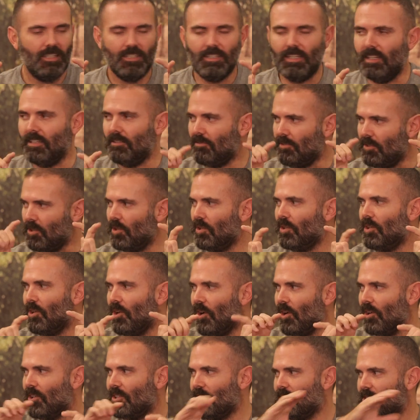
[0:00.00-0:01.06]
and if you're
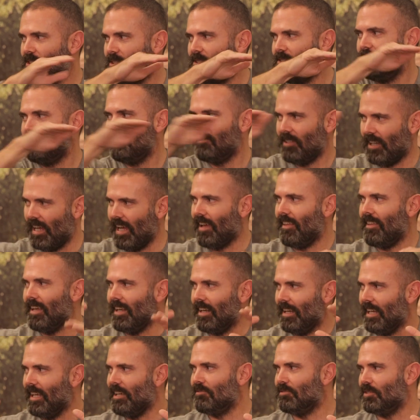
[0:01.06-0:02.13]
not at
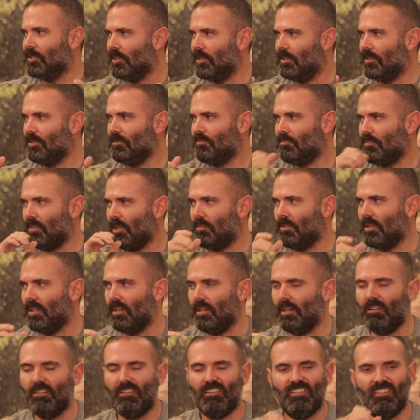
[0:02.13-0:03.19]
that level, people are
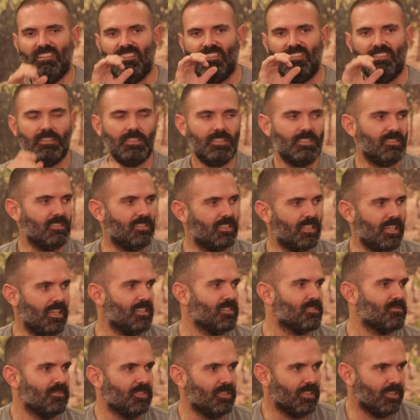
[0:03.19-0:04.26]
like, oh, it doesn't
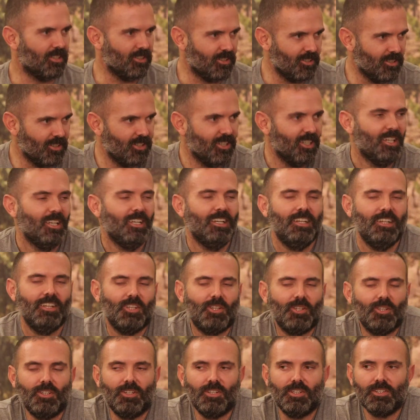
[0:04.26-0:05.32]
taste very good. Yeah.
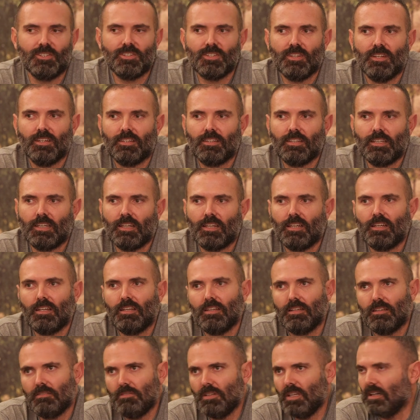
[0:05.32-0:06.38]
You know, so I think,
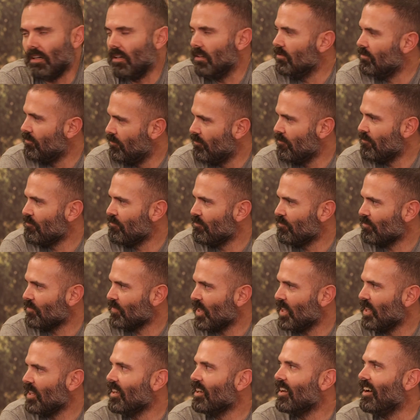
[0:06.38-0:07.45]
yeah. bitter.
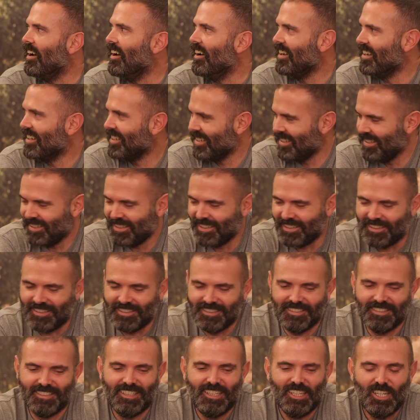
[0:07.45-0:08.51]
And, yeah. yeah, yeah, yeah.
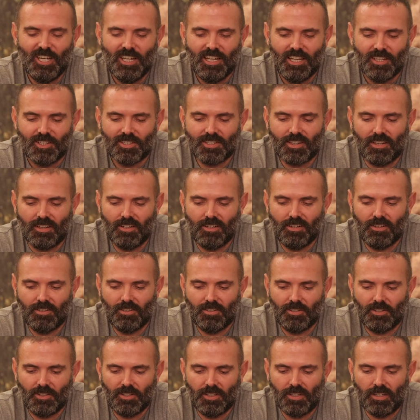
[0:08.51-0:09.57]

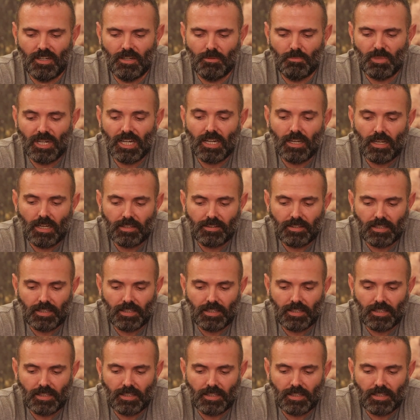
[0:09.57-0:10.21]
So, you know, but I, I,